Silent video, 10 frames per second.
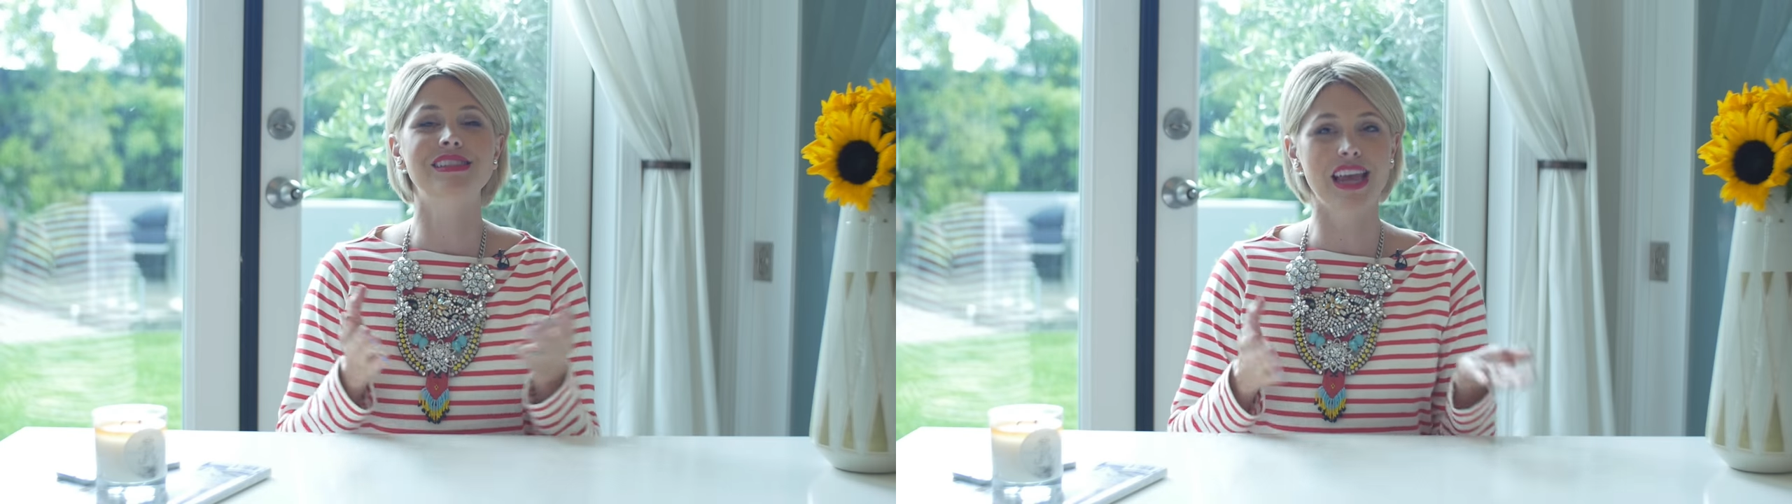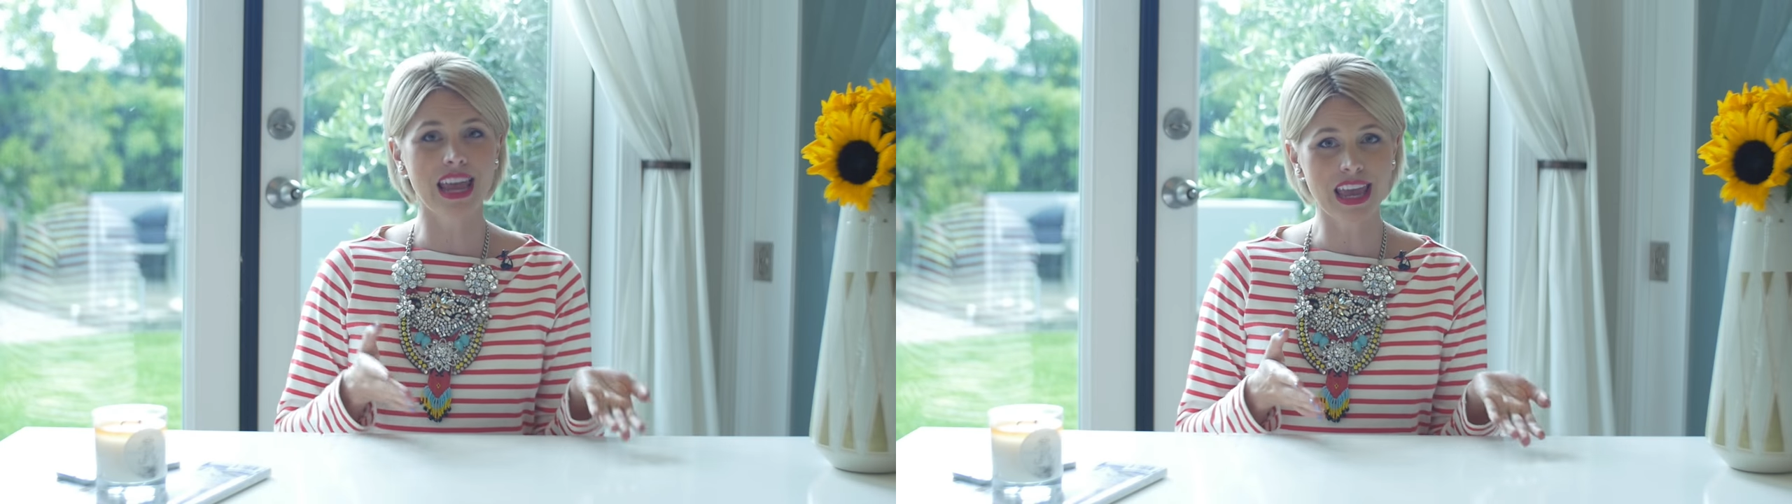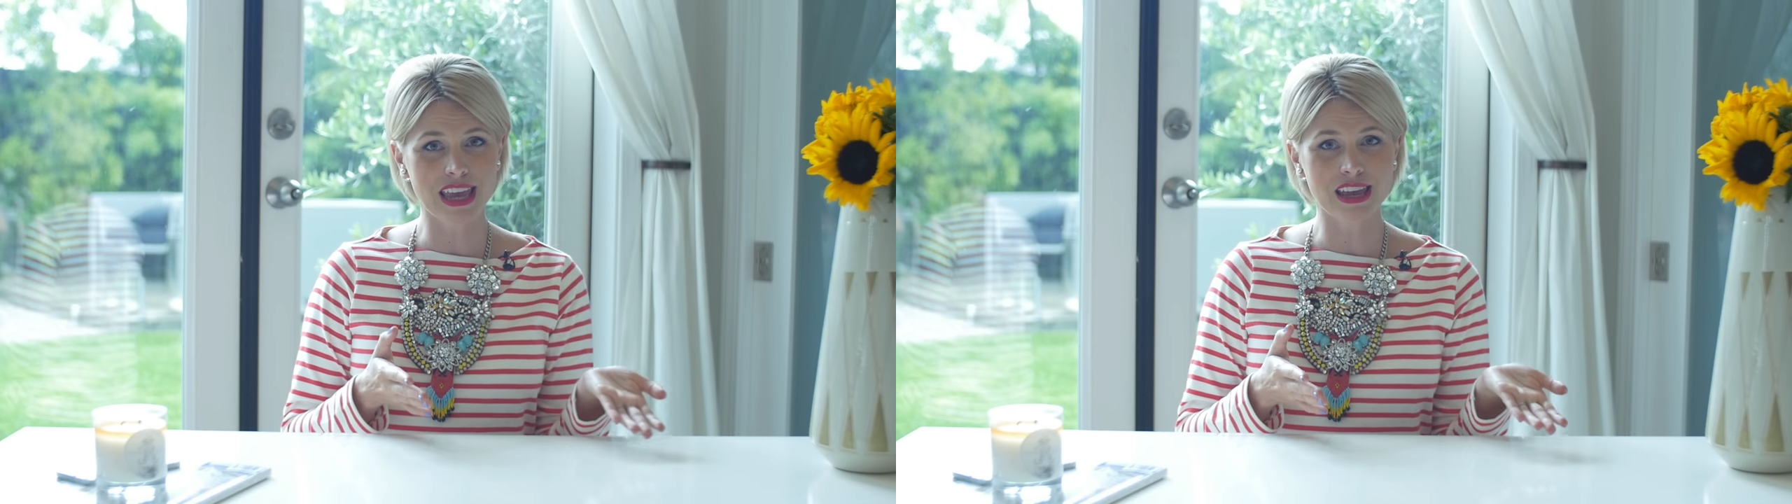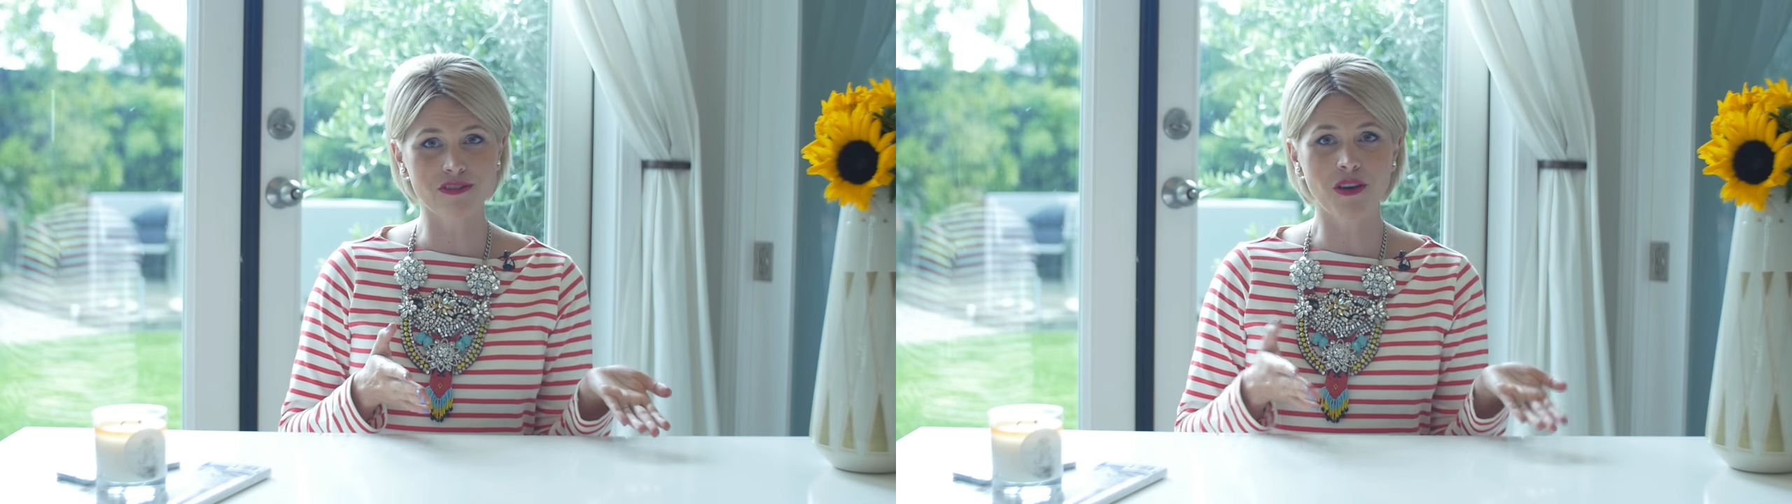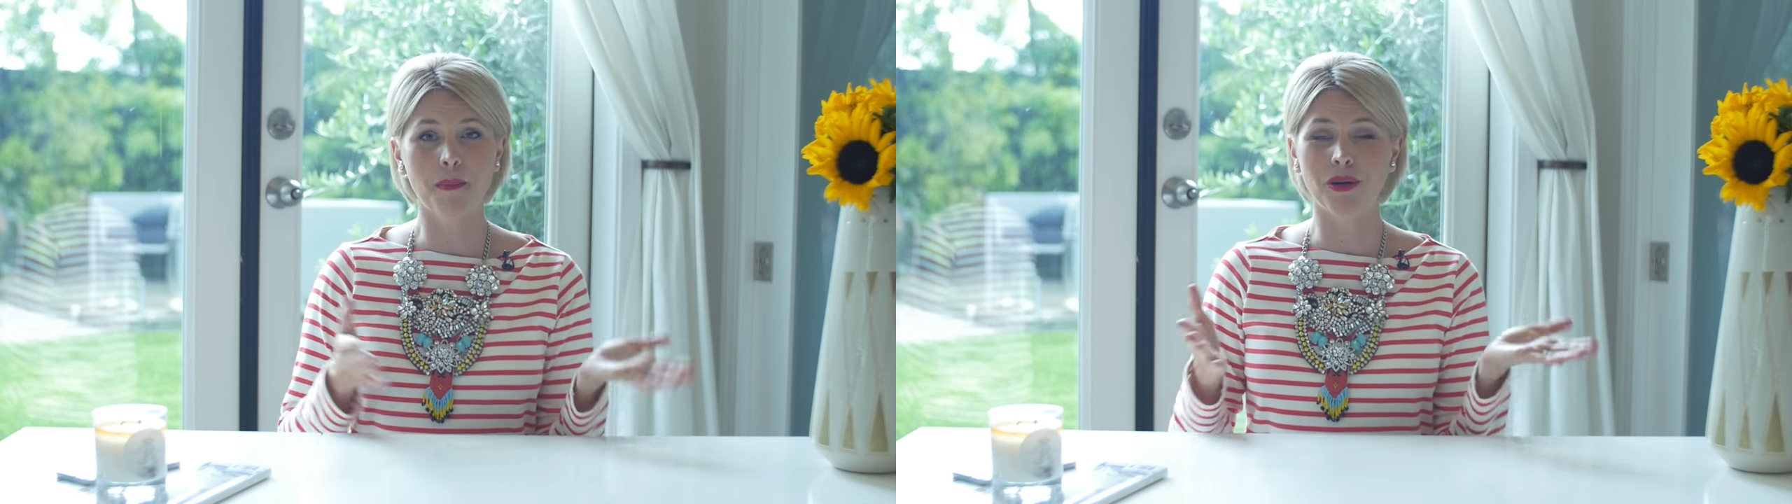
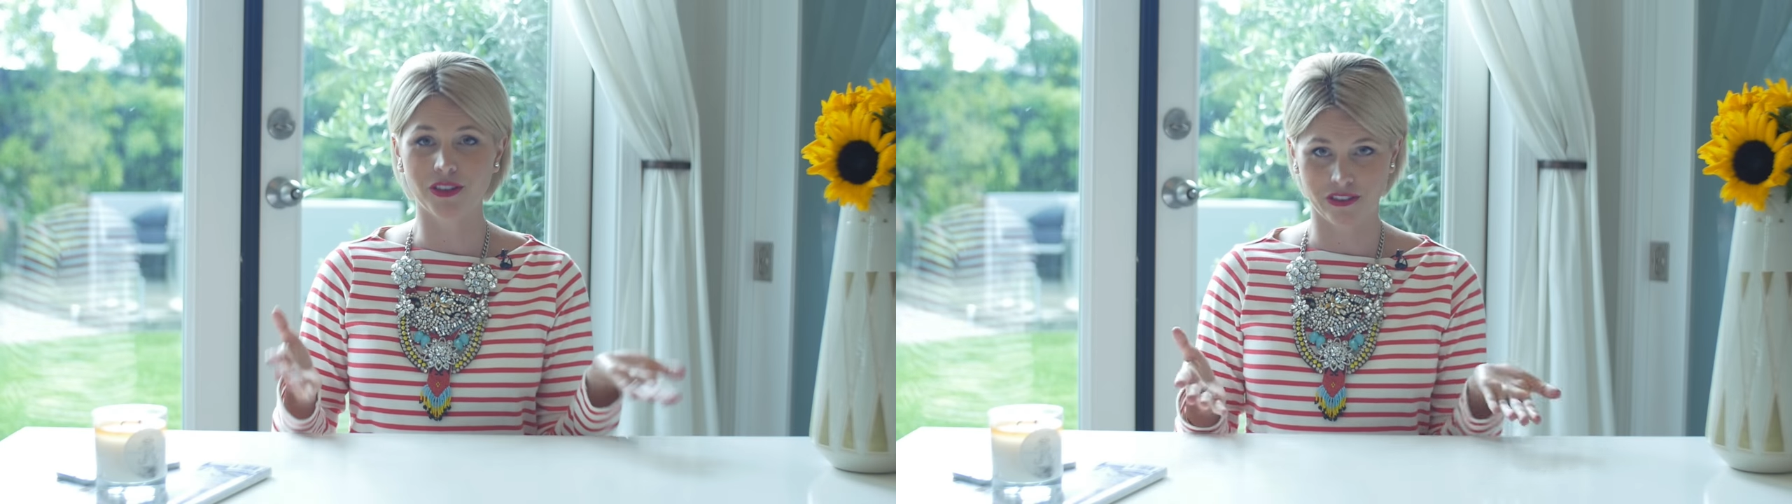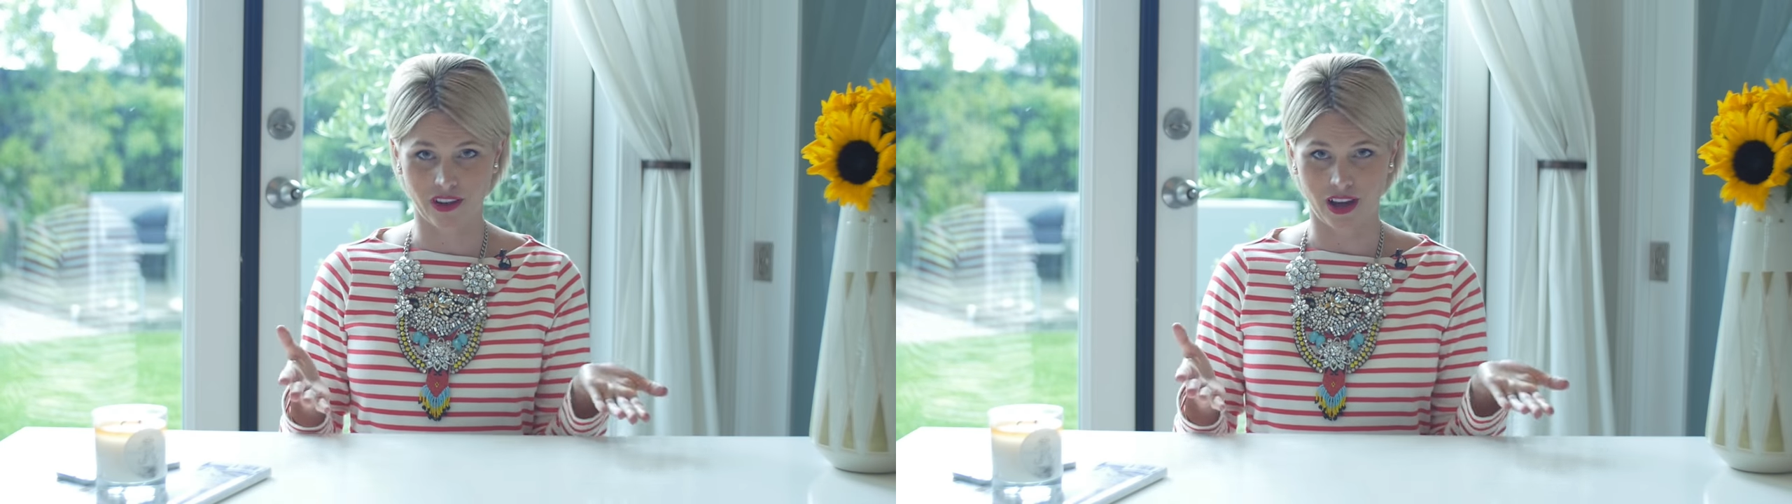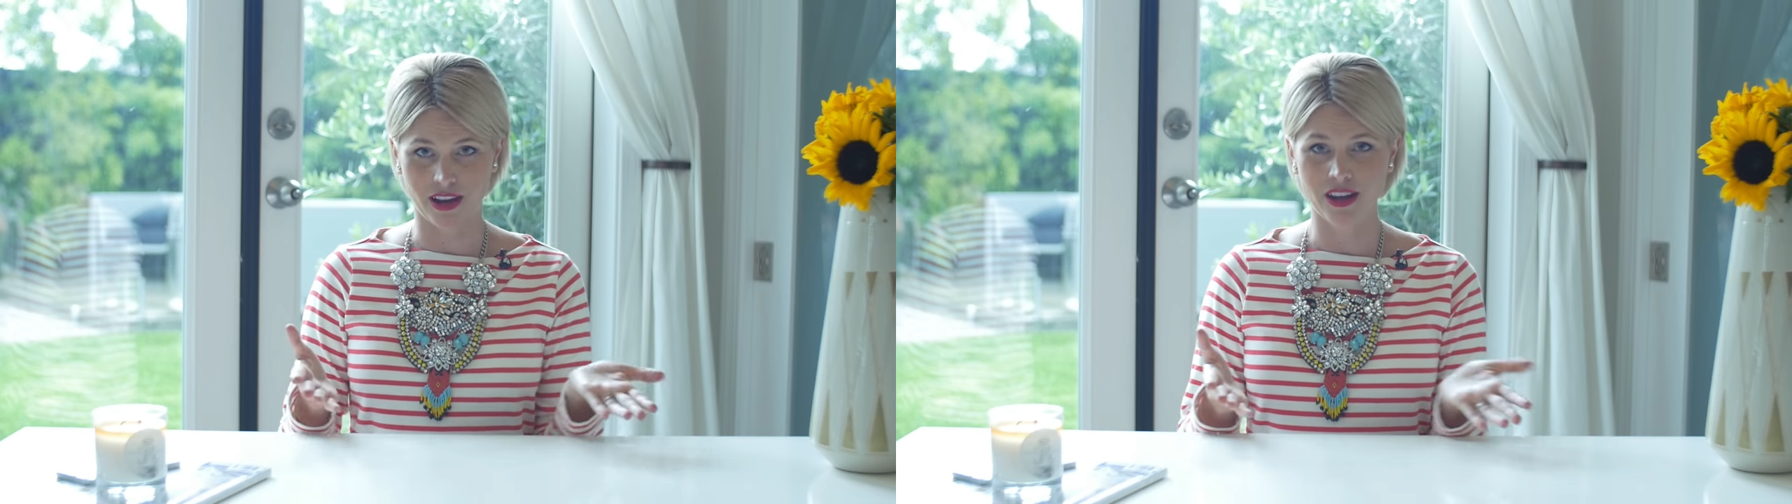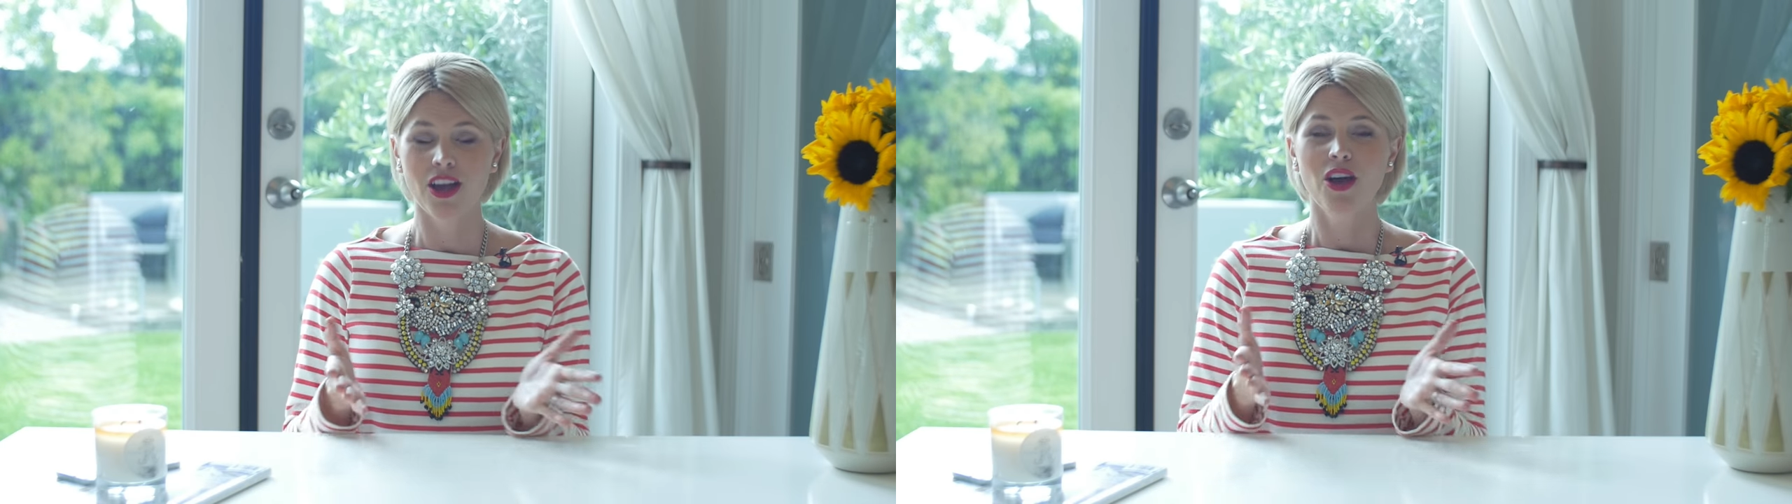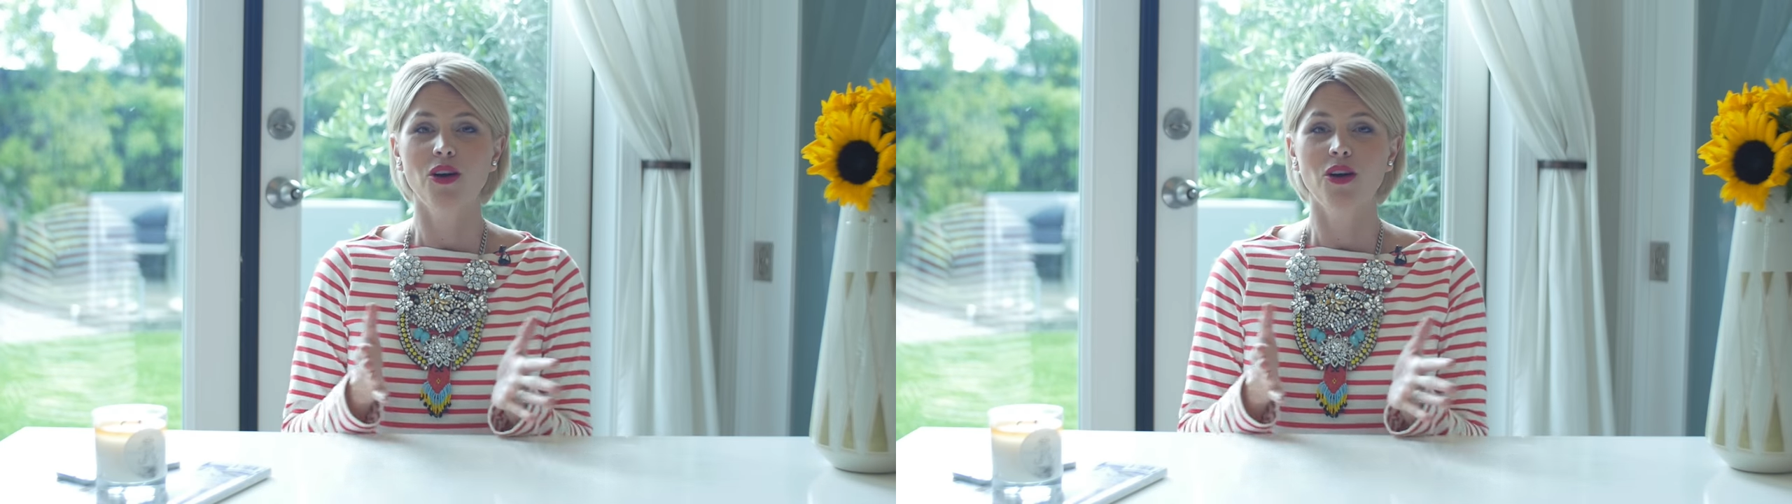Dave Moldovan